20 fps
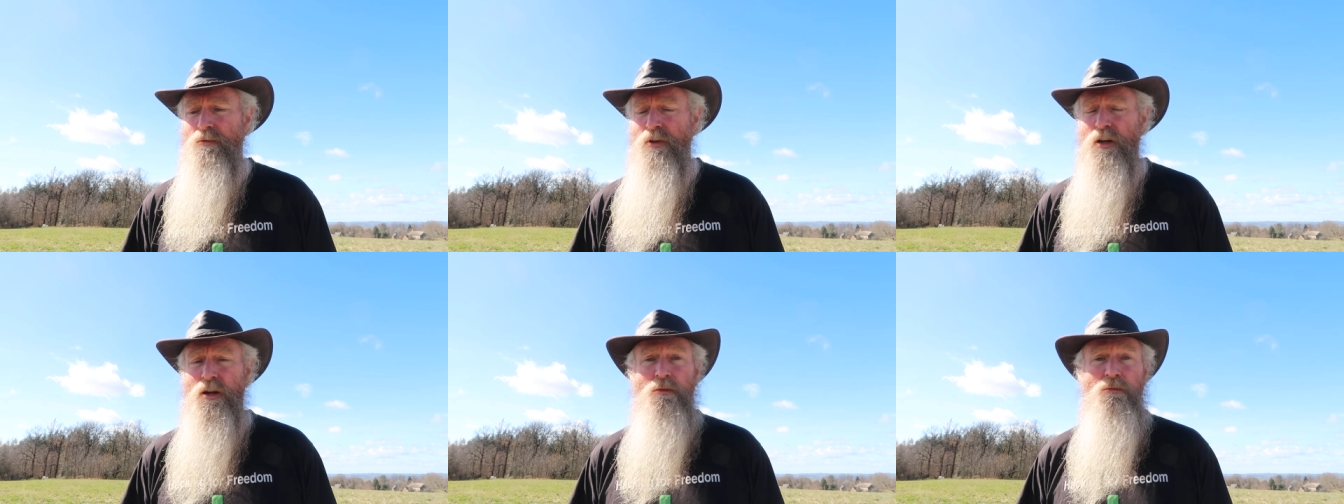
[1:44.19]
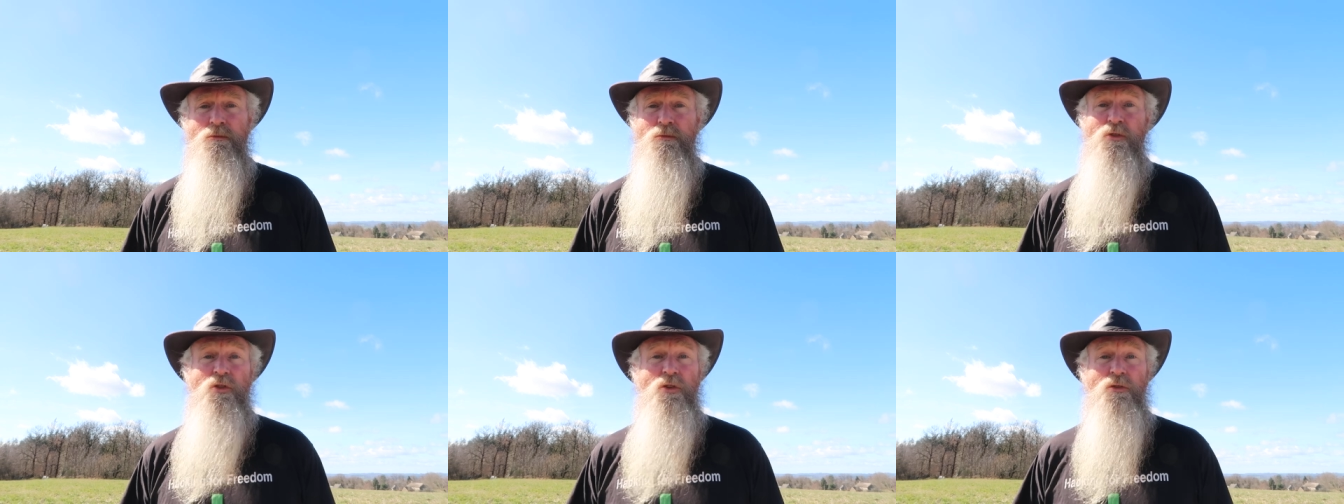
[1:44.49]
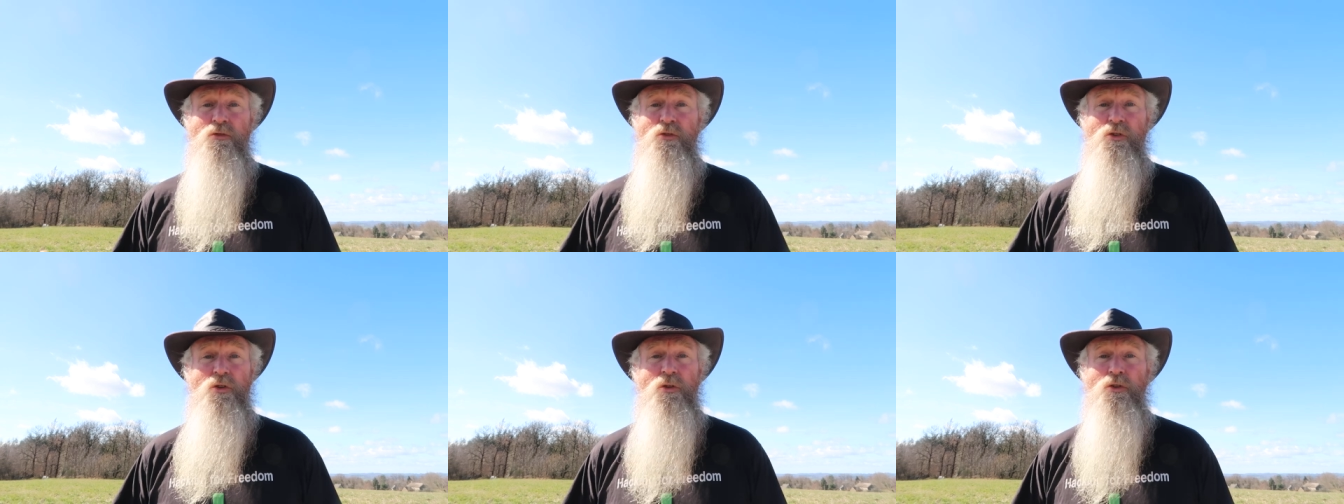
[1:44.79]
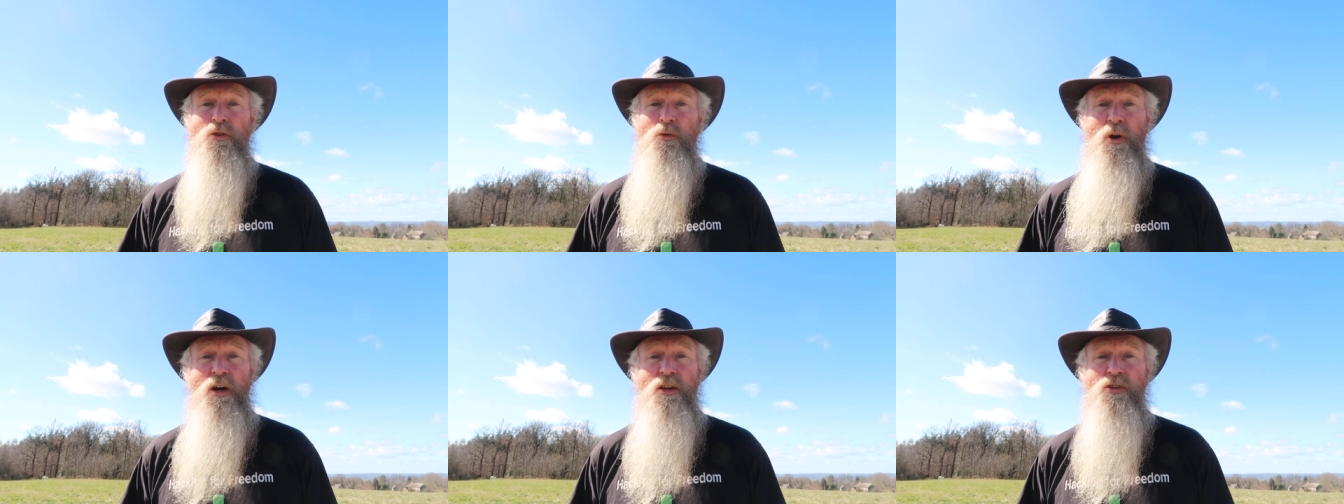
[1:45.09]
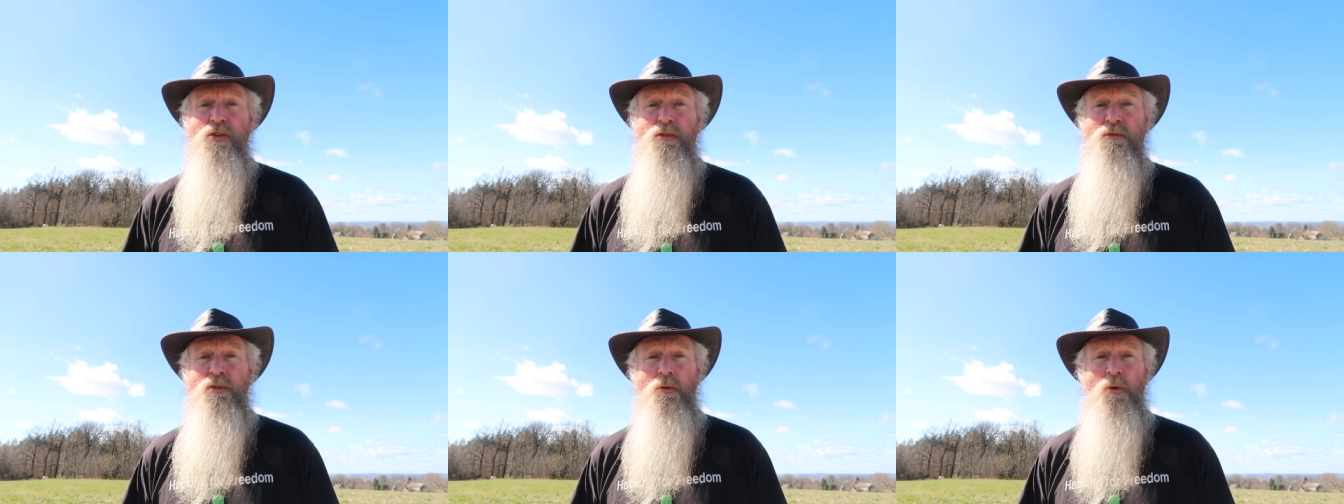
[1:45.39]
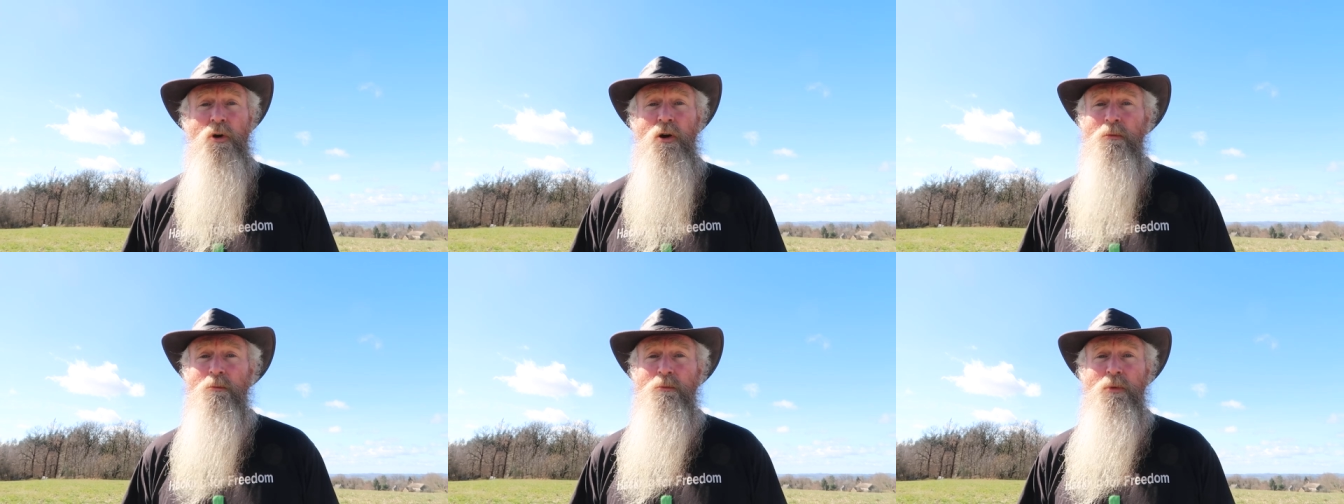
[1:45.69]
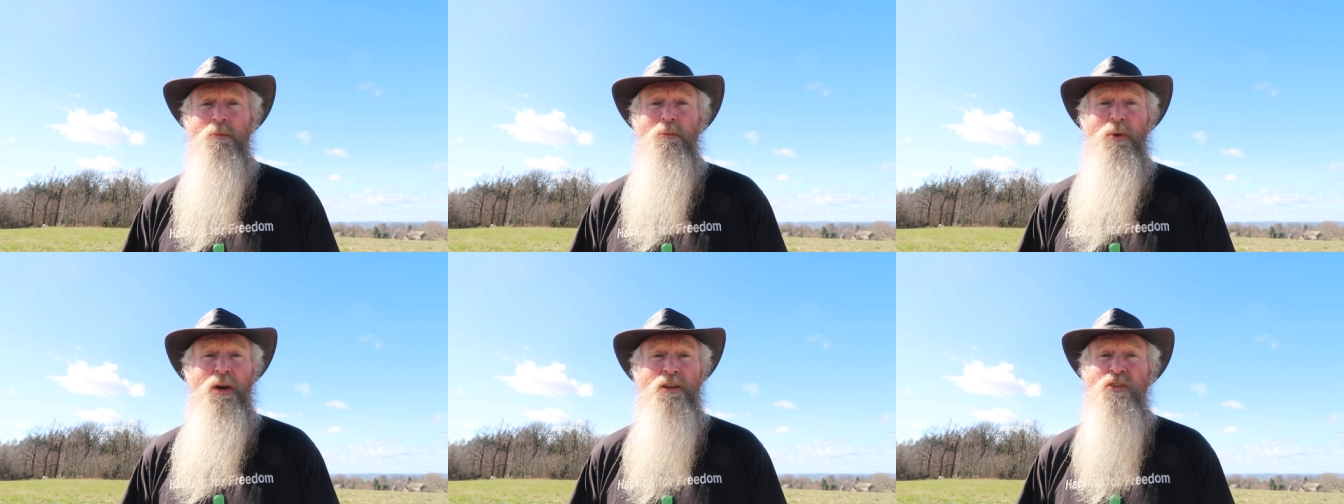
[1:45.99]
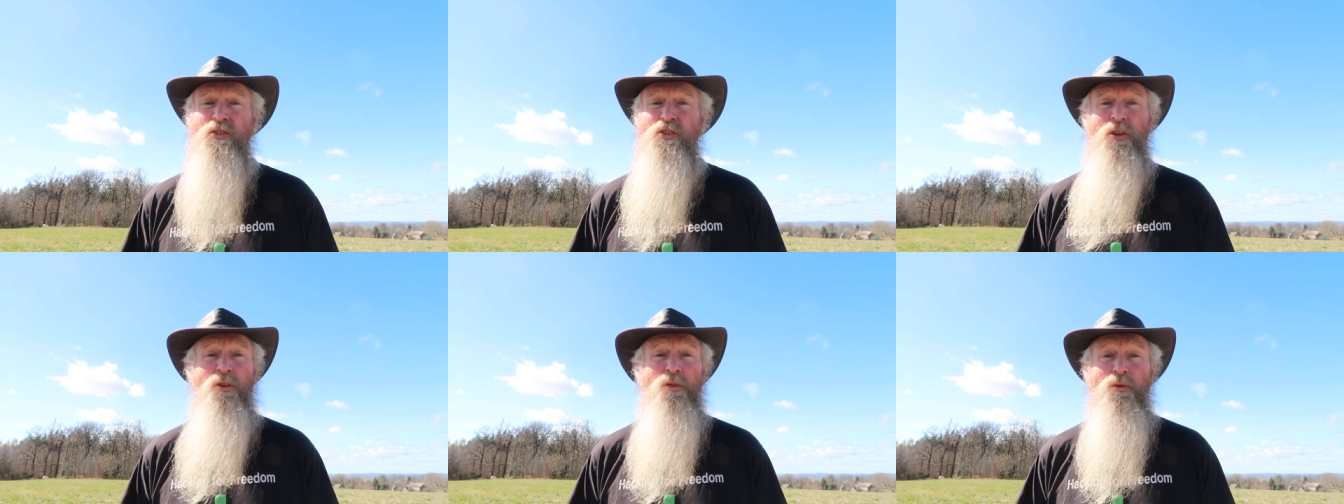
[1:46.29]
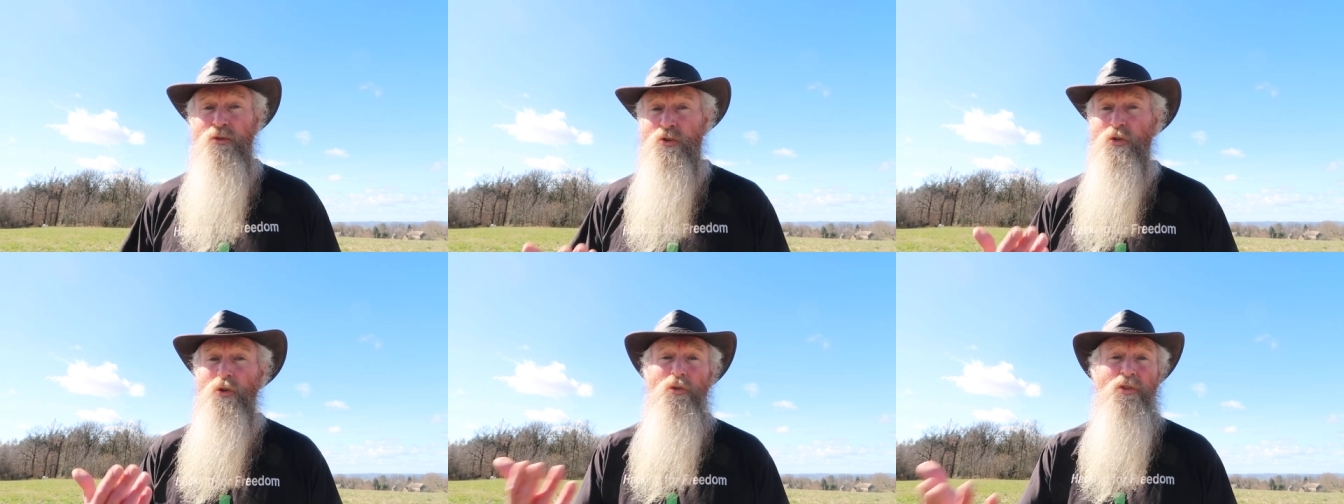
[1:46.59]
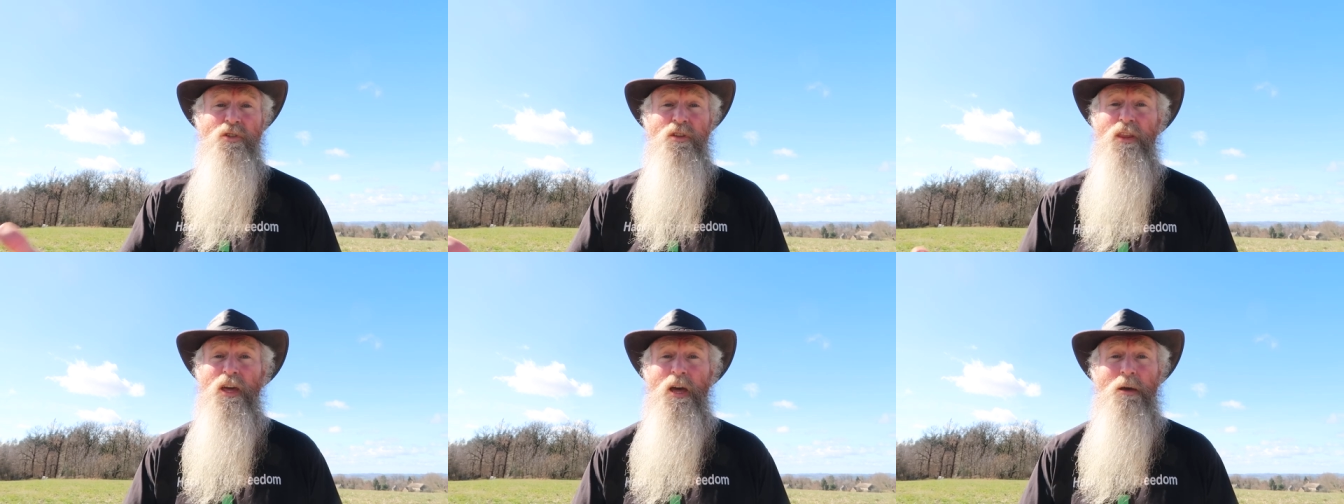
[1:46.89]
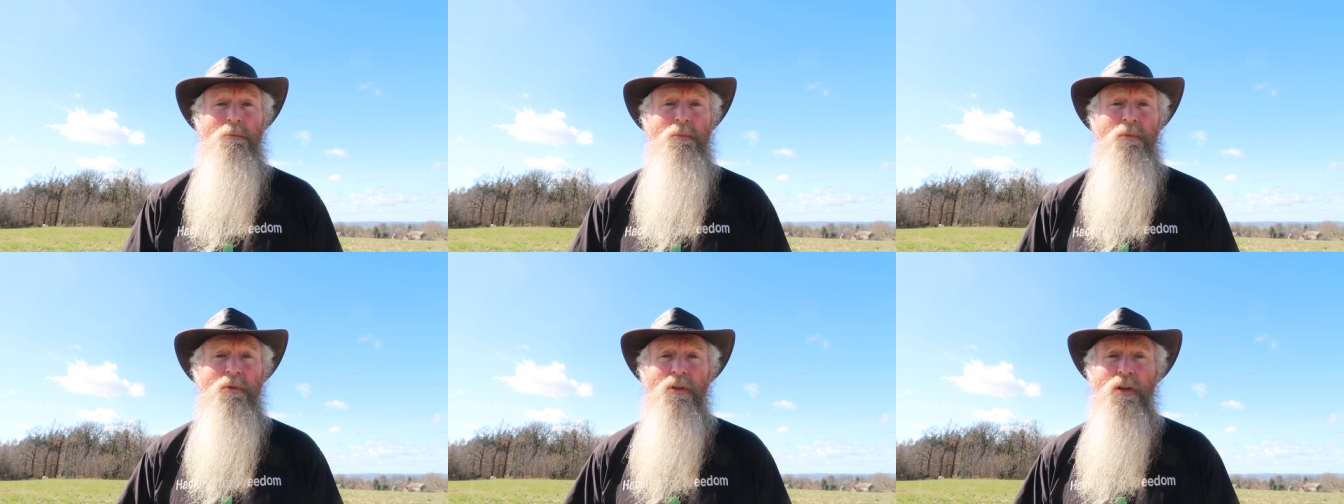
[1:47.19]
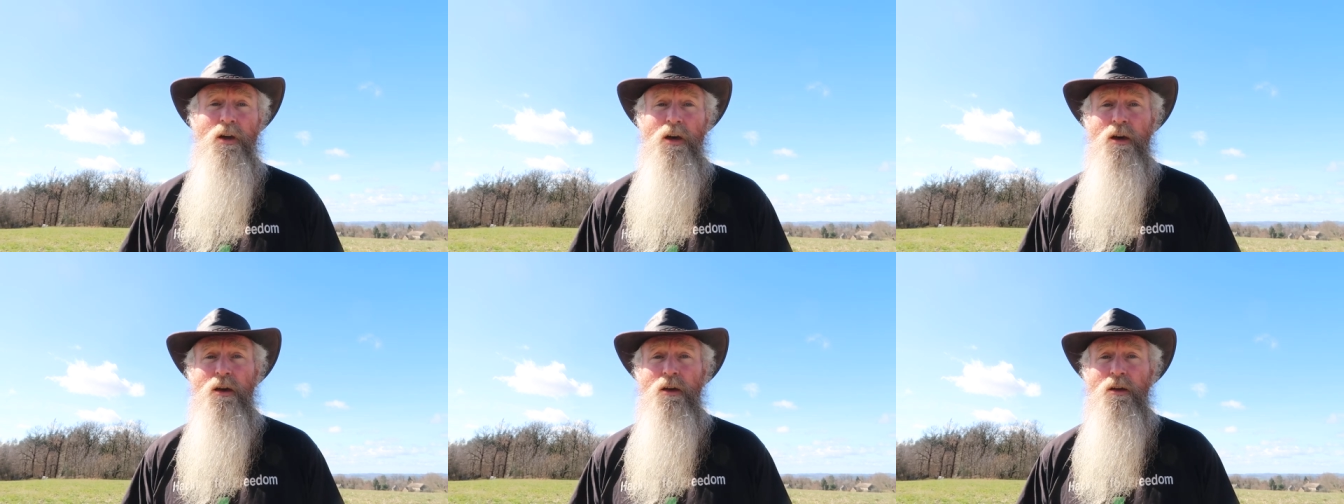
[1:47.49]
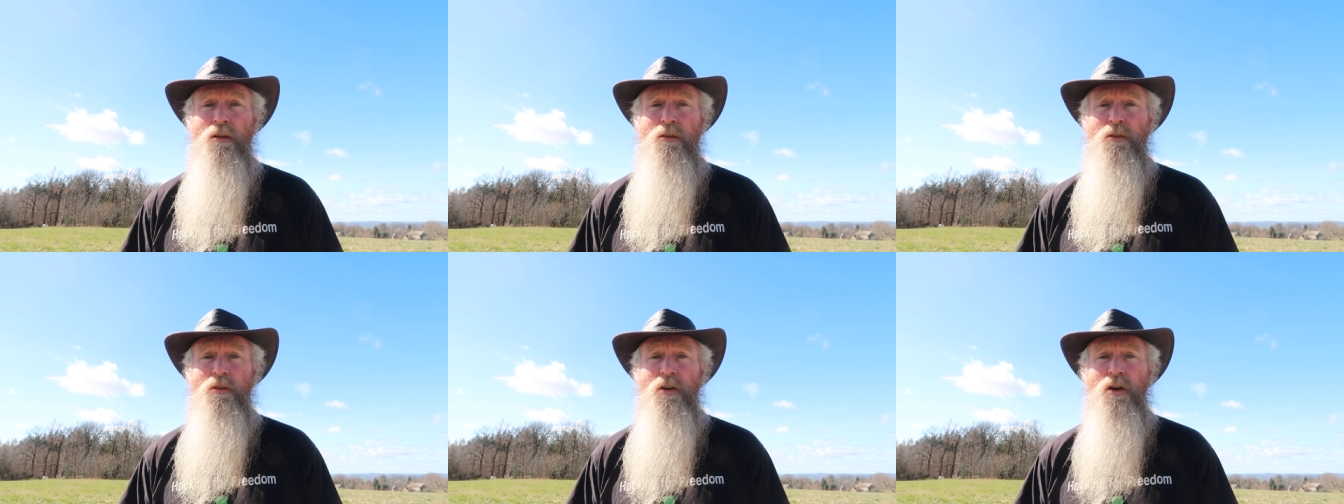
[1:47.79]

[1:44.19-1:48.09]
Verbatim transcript: you know talk to us if you want but better still talk to them uh,